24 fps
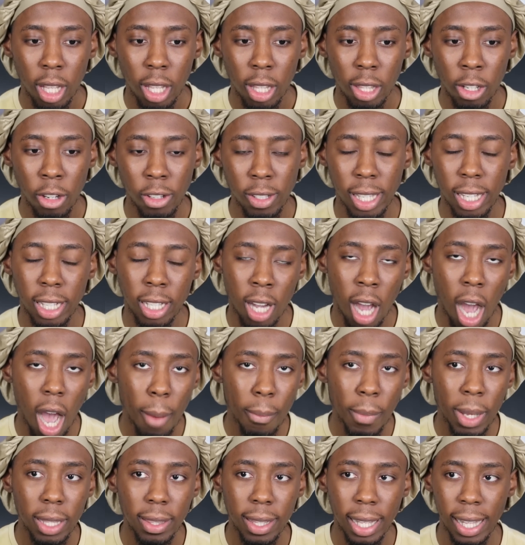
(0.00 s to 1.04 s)
there's a
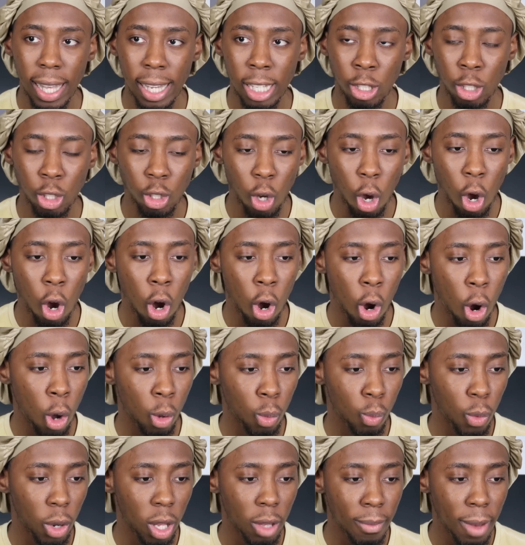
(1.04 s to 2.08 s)
comment that I saw
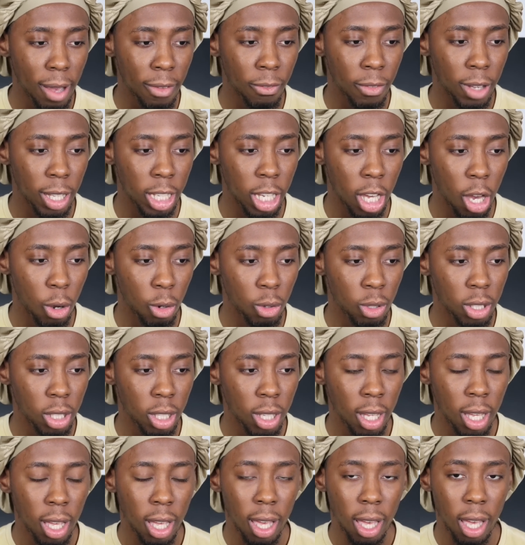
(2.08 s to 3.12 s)
on one of my videos
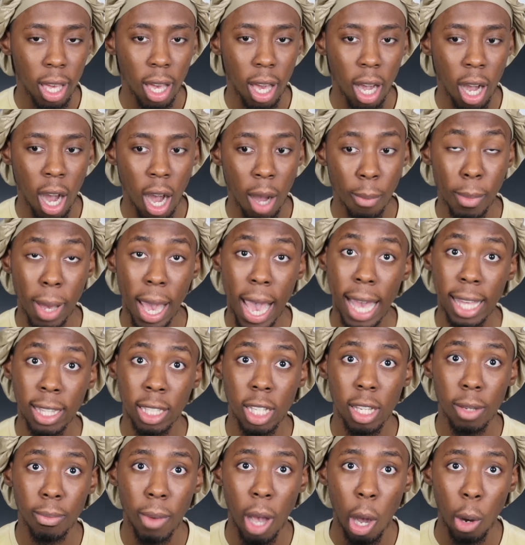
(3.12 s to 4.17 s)

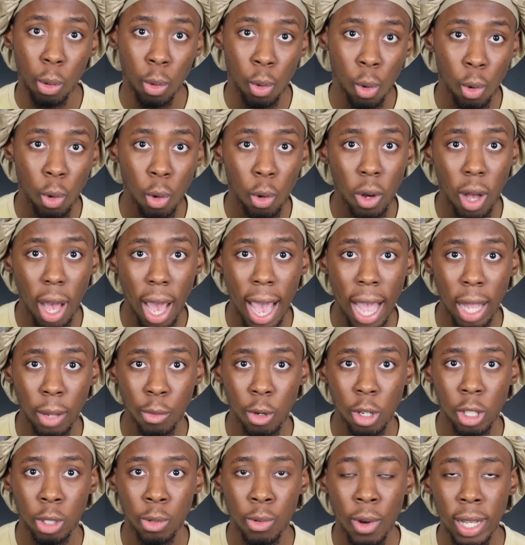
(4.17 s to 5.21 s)
asking about Google
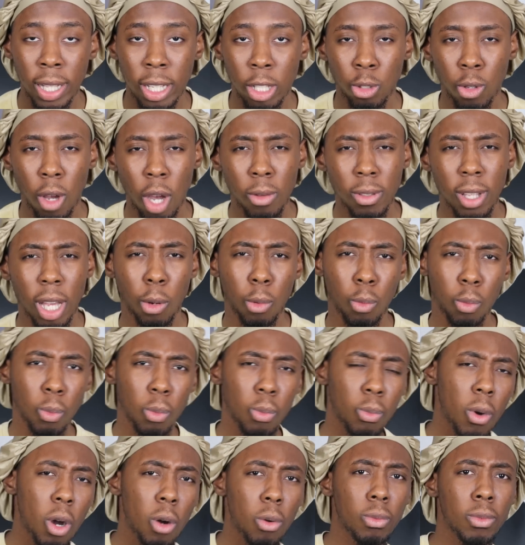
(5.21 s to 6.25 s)
AdWords credit. So I was like,
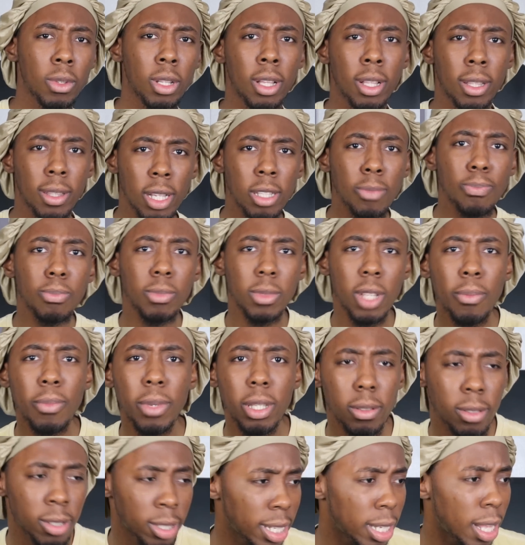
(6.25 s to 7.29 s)
well, let
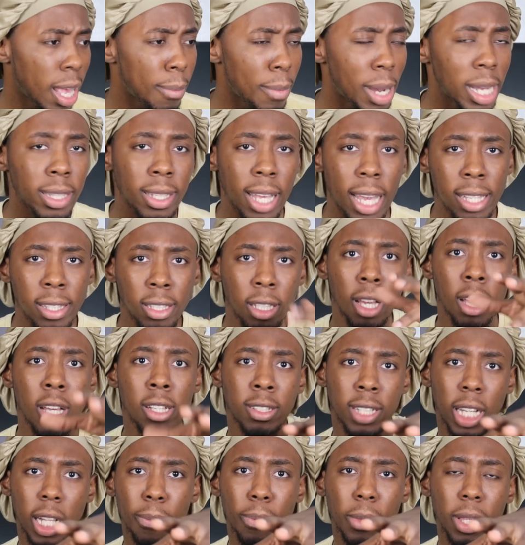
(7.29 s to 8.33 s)
me sit at my desk,
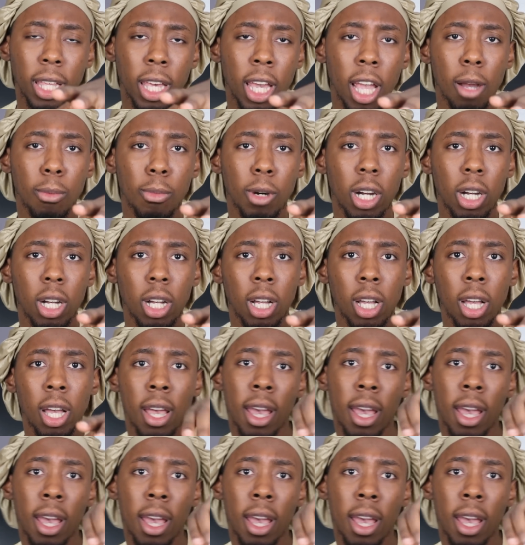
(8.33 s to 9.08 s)
set up the camera,